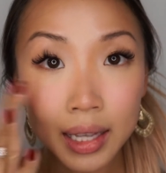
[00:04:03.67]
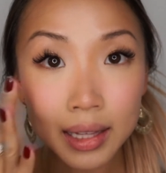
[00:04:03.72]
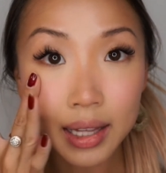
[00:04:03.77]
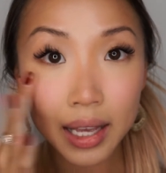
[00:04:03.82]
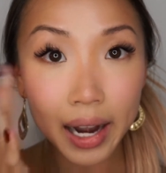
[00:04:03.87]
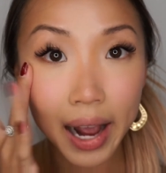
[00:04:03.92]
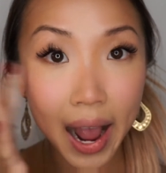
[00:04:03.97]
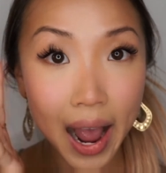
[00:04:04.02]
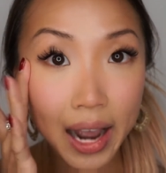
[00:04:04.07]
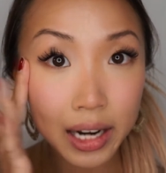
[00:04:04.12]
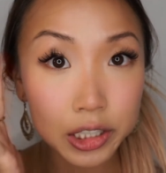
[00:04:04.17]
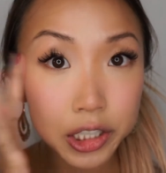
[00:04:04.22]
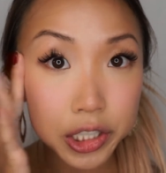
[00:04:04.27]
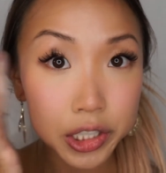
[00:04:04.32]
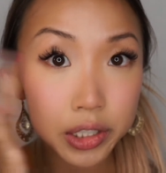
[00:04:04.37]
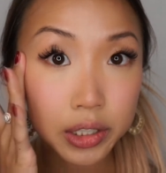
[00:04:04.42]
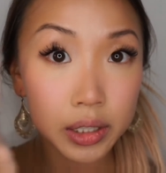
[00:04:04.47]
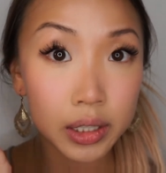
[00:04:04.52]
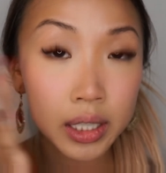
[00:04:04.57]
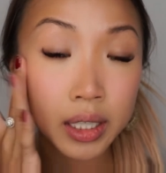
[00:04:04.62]
that
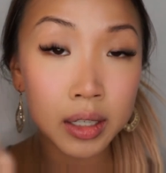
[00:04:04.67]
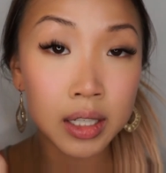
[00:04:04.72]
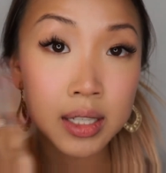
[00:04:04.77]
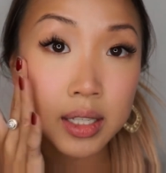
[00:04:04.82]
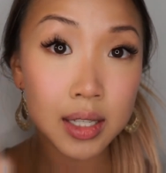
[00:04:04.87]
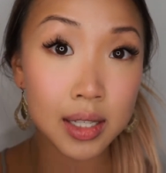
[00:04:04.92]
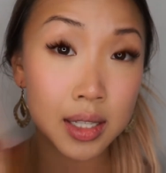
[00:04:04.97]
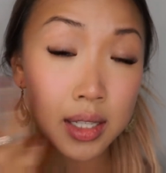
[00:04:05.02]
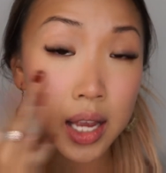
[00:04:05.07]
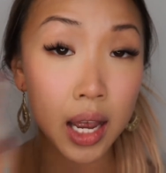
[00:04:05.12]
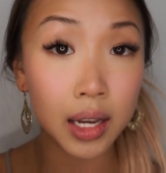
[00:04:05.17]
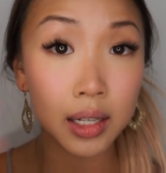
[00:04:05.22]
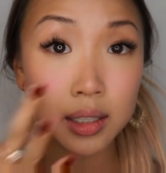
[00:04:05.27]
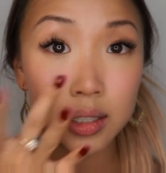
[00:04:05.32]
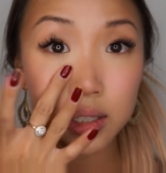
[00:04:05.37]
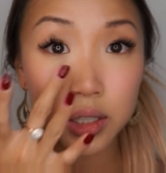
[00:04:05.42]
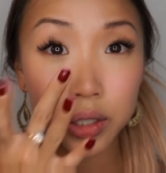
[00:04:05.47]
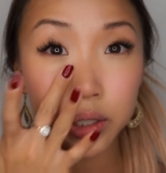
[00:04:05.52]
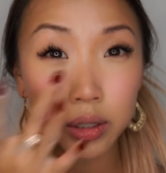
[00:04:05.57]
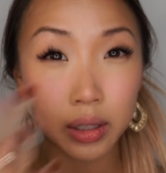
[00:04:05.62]
actually set
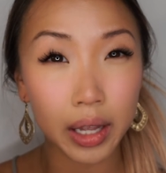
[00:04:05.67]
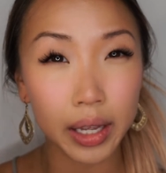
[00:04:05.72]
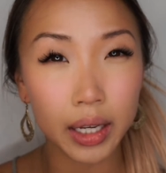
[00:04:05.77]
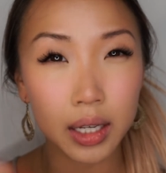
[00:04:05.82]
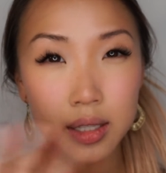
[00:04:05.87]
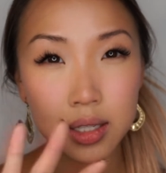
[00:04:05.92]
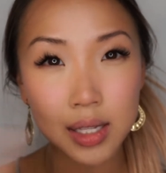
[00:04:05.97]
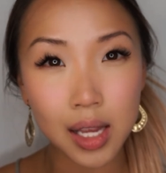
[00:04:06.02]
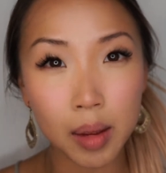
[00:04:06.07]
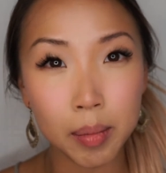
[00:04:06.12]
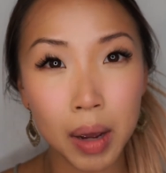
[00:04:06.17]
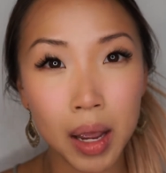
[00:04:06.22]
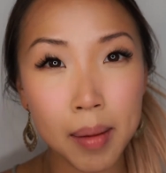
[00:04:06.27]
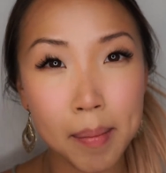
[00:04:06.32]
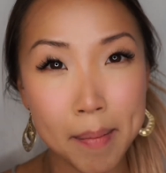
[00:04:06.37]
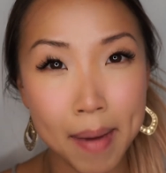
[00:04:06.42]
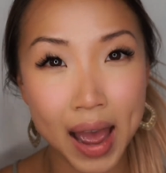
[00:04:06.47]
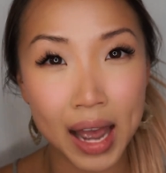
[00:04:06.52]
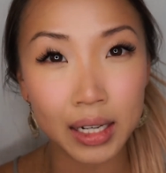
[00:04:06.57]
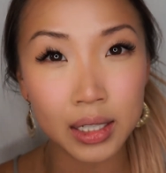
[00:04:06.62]
to like a
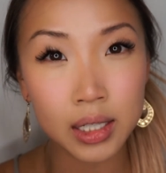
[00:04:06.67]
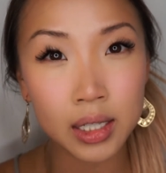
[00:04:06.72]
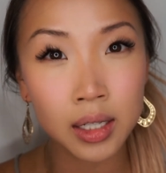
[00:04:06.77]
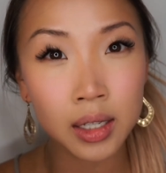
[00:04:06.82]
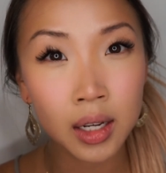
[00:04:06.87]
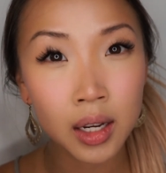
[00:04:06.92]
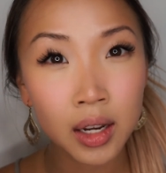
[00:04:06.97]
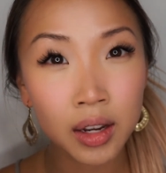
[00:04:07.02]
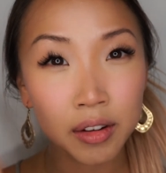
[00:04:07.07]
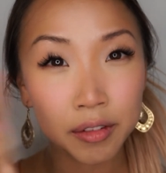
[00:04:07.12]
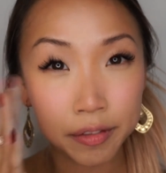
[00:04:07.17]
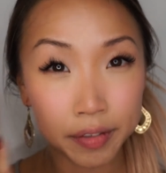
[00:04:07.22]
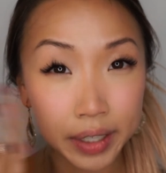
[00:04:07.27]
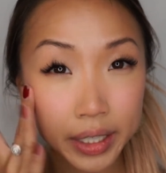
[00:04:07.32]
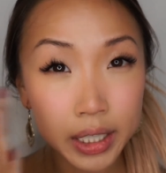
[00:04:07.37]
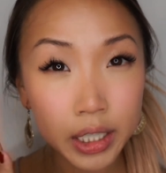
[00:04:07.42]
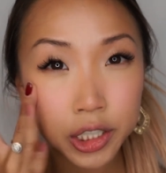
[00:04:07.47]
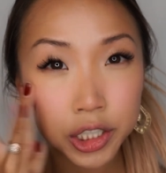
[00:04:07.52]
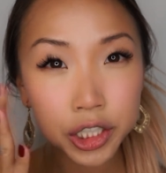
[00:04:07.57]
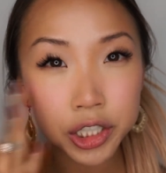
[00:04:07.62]
semi-matte
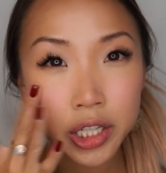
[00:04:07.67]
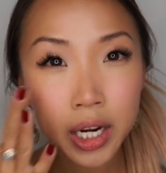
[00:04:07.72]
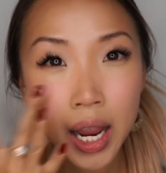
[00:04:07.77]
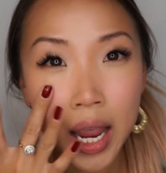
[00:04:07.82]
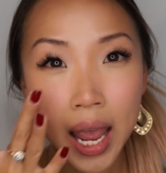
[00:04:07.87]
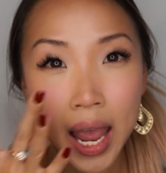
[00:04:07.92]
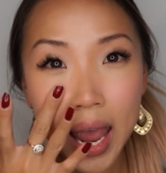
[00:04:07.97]
finish,